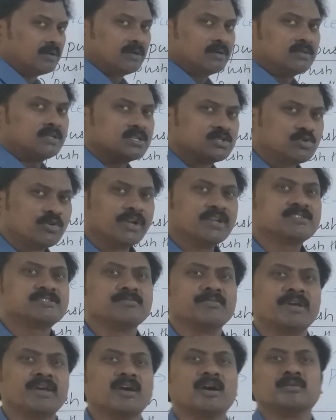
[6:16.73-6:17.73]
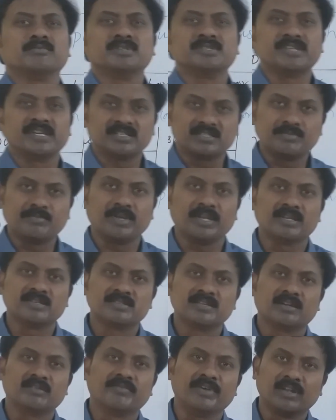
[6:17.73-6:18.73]
the students may have this experience
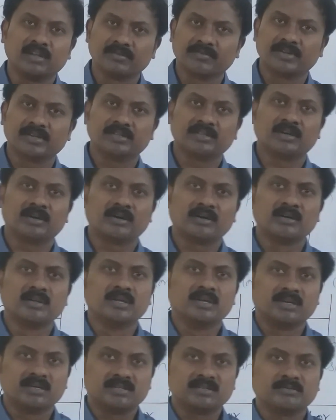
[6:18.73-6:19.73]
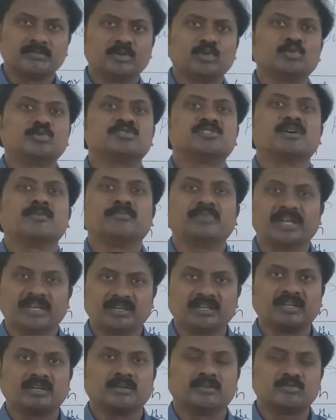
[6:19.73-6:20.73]
that whenever due to some
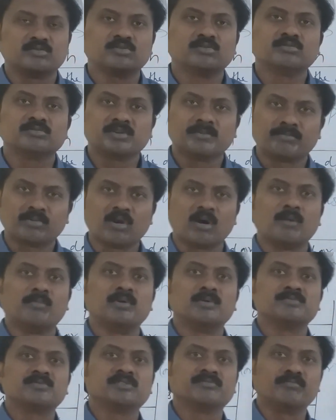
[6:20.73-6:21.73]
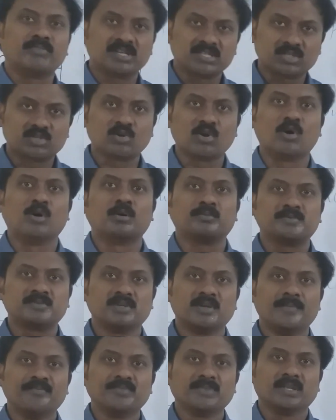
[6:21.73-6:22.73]
technical, due to some problems with bus
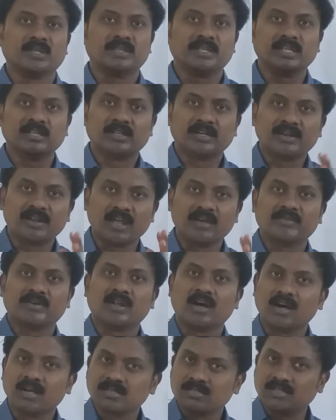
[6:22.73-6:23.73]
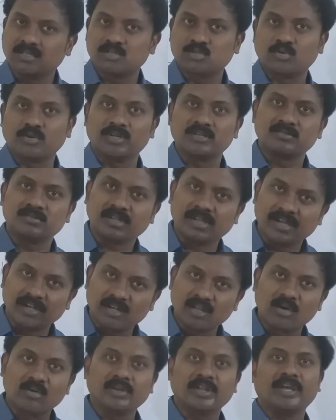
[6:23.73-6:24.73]
stops, then the driver asks the students to get
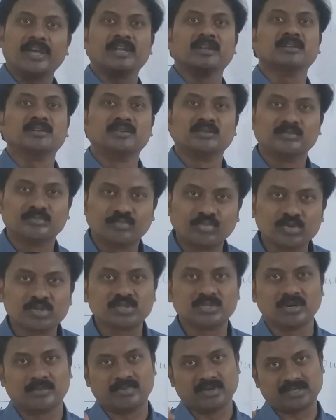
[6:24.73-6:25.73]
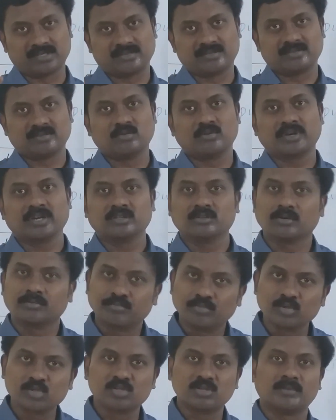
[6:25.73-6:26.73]
down and push the bus. Okay,
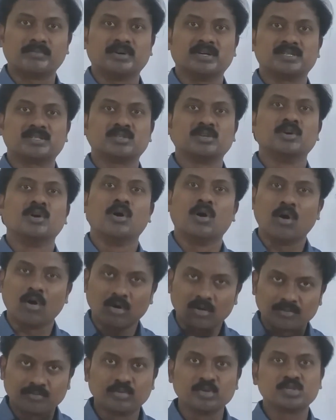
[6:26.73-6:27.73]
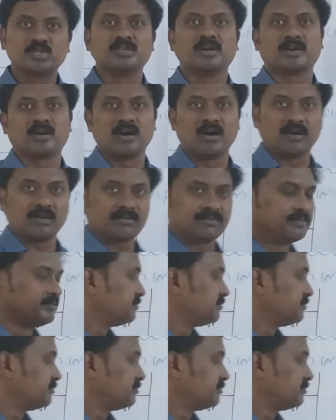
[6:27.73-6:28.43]
push the bus or push the car.